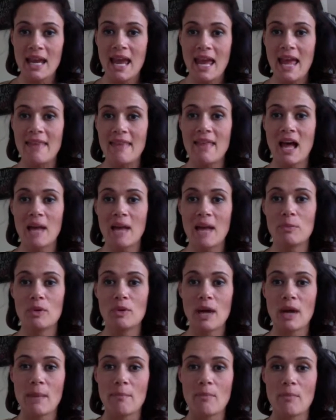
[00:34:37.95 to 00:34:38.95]
and I
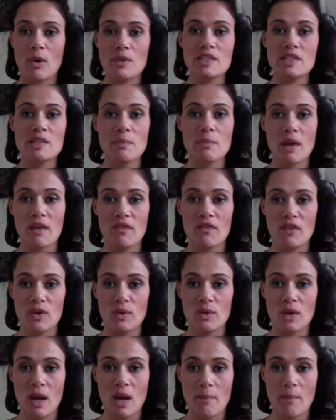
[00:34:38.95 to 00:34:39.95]
prep most of my
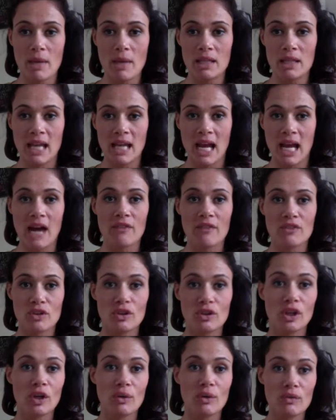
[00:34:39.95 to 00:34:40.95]
food come Monday
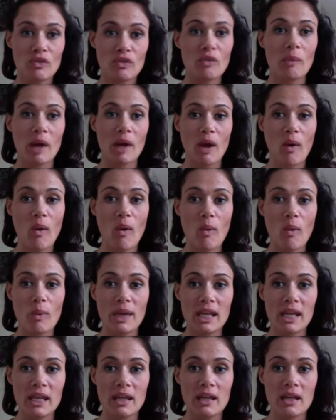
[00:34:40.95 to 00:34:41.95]
afternoon for my whole
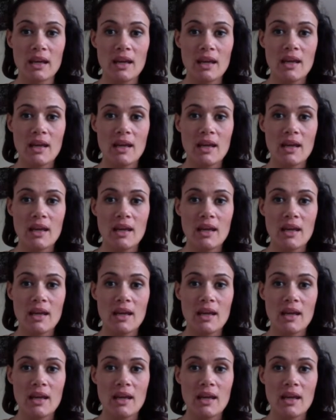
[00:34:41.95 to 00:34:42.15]
week.